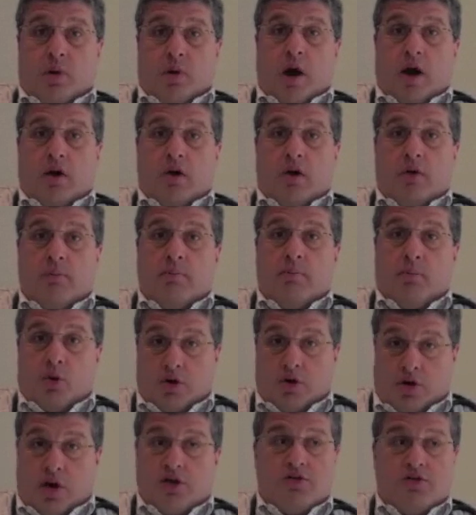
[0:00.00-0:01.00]
prior
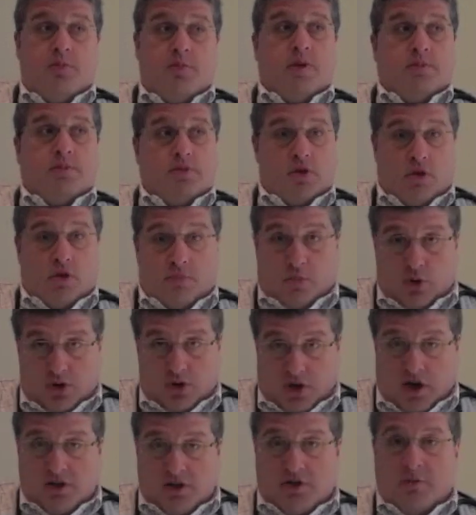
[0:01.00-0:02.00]
bortezomib. So
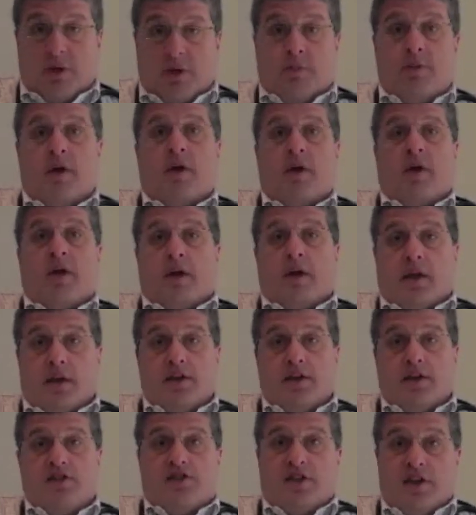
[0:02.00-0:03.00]
bortezomib
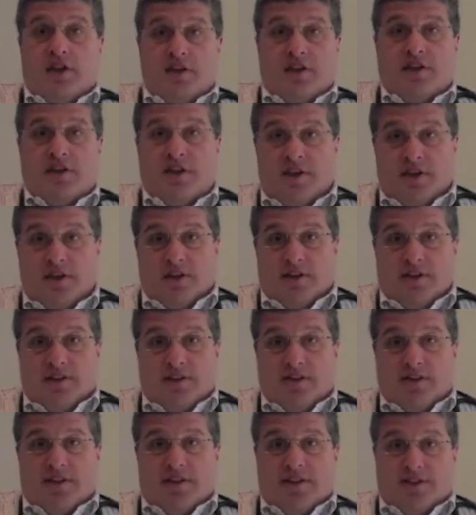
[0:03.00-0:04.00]
is the
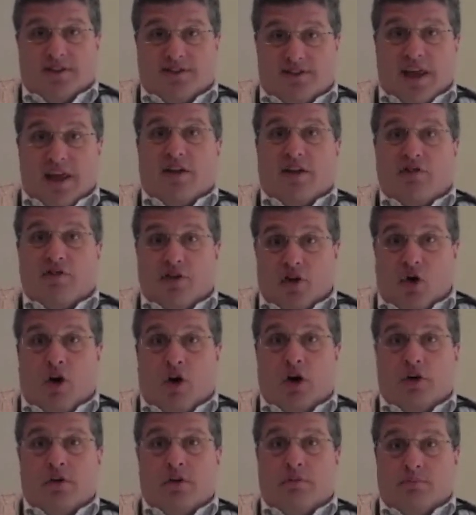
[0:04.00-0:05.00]

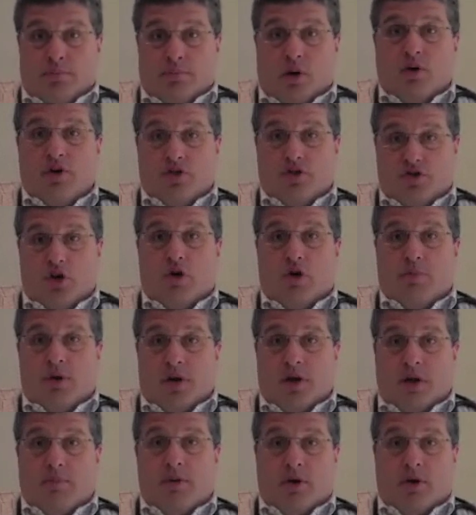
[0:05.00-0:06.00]
state-of-the-art proteasome
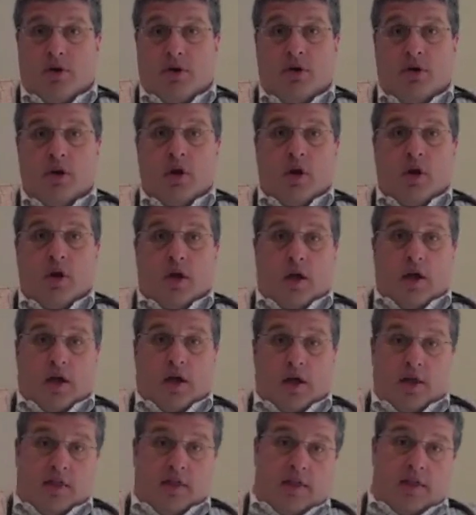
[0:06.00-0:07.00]
inhibitor
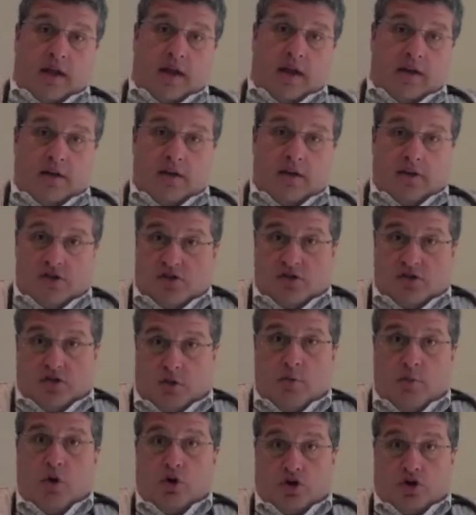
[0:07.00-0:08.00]
uh, that is
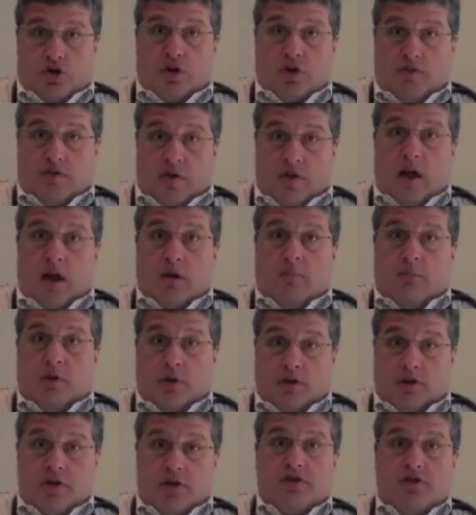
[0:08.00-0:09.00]
commercially
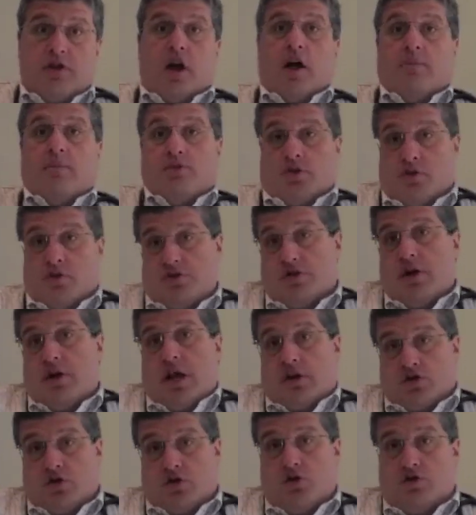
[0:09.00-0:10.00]
available at this time. So it's an
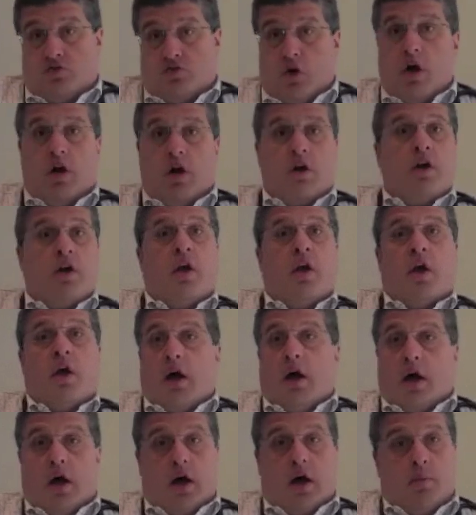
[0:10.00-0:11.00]
excellent drug,
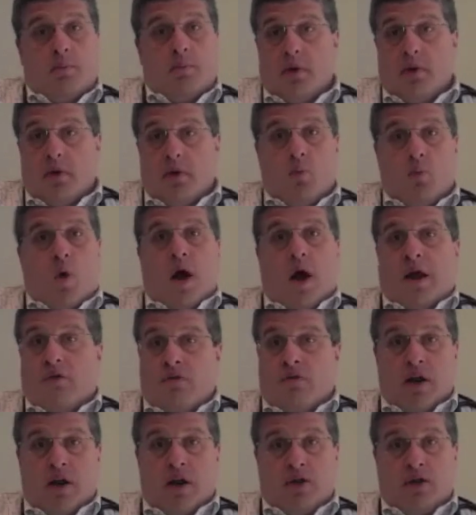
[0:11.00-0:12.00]
um,
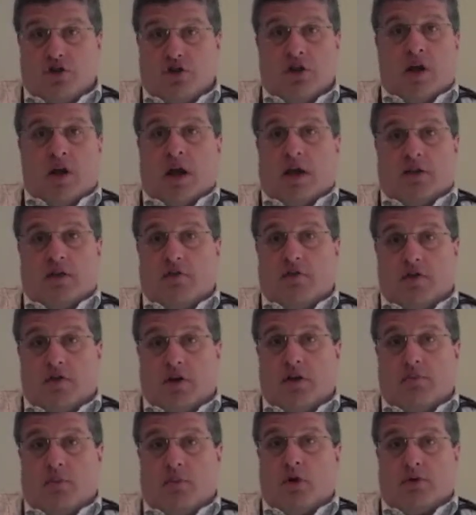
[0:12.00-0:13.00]
wide-ranging
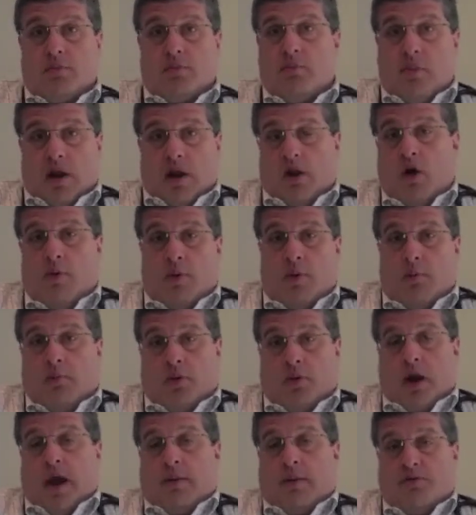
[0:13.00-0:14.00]
activity in multiple myeloma,
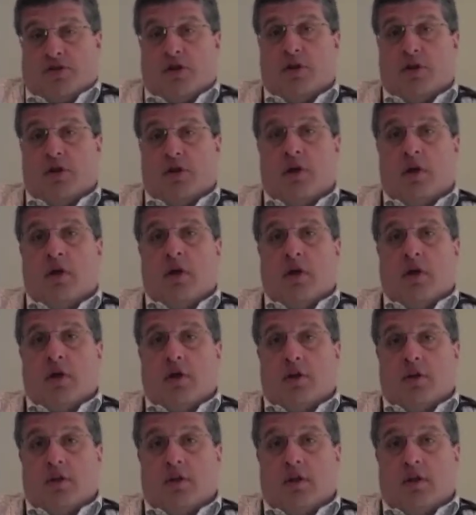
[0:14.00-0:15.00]
perhaps the,
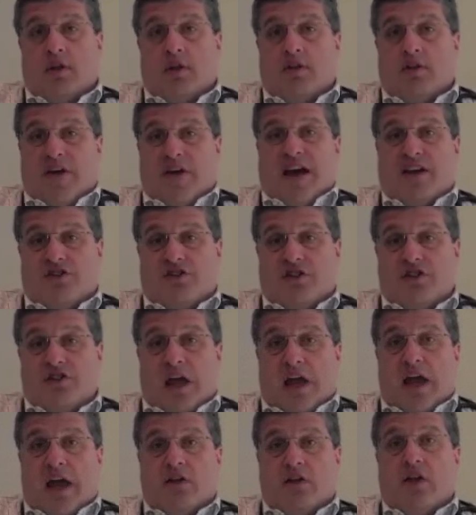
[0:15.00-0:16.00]
the, the fastest
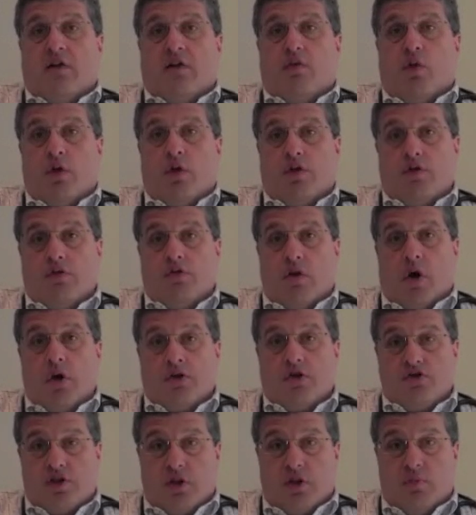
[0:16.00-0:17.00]
acting of all the
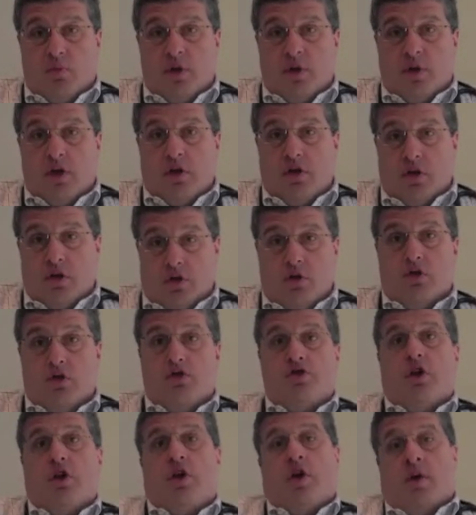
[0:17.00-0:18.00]
drugs that we
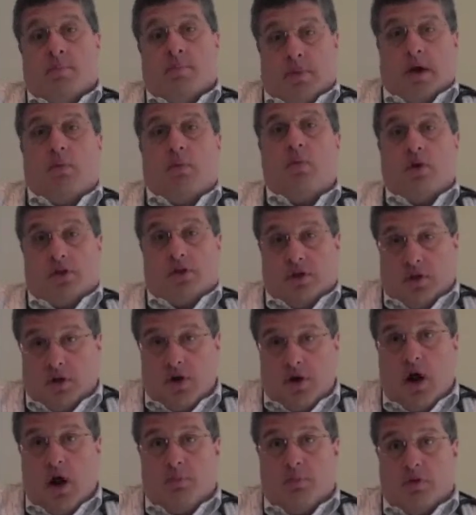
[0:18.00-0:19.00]
use, but with a
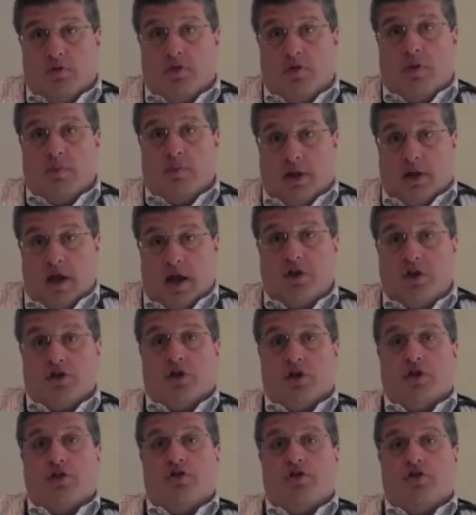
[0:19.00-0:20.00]
number of
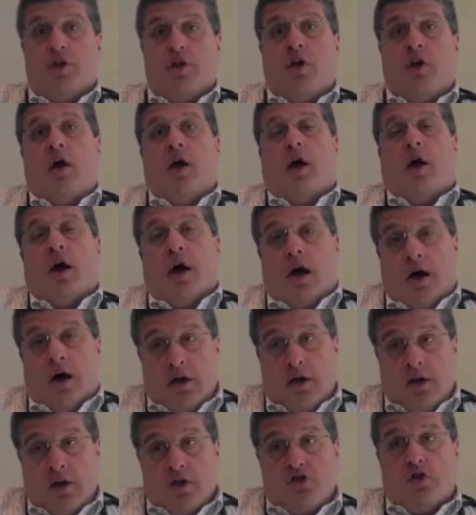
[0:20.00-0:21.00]
limitations. Uh,
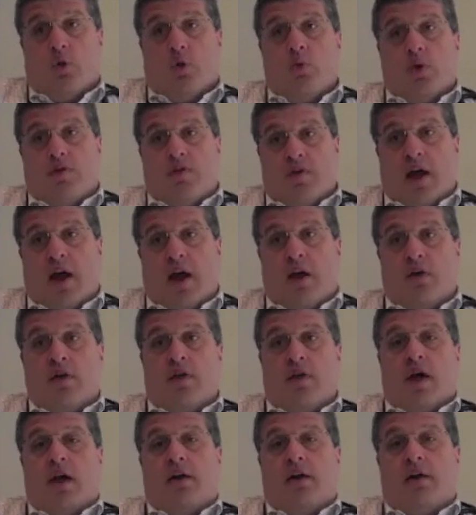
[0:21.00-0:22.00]
so we found
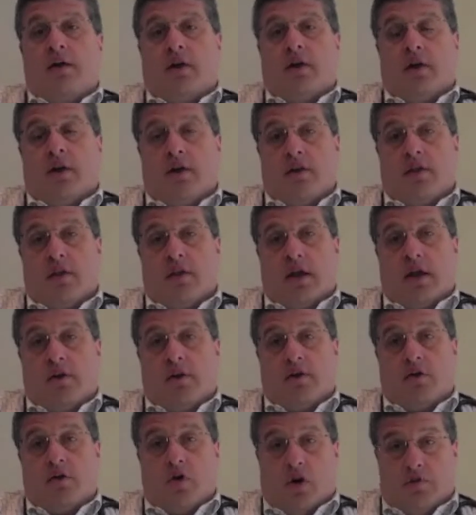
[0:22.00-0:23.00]
that uh, that
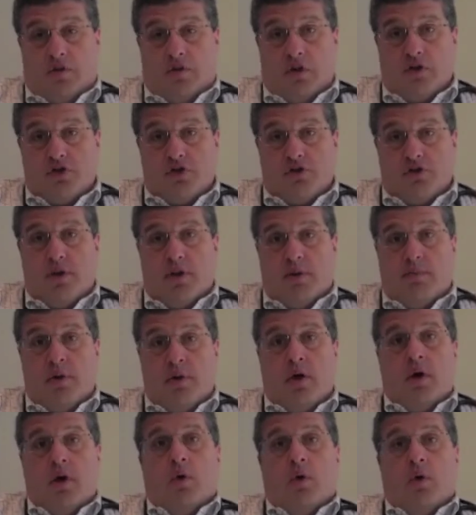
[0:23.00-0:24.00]
carfilzomib
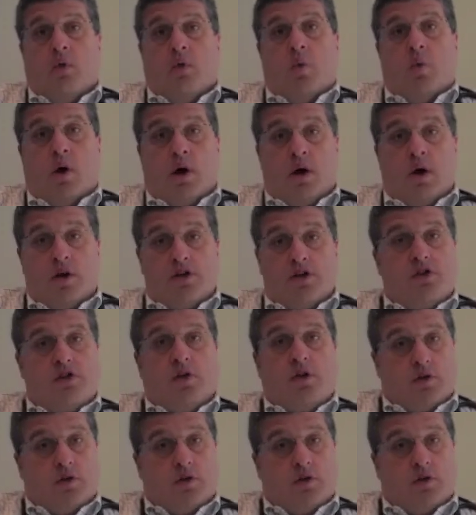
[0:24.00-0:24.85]
was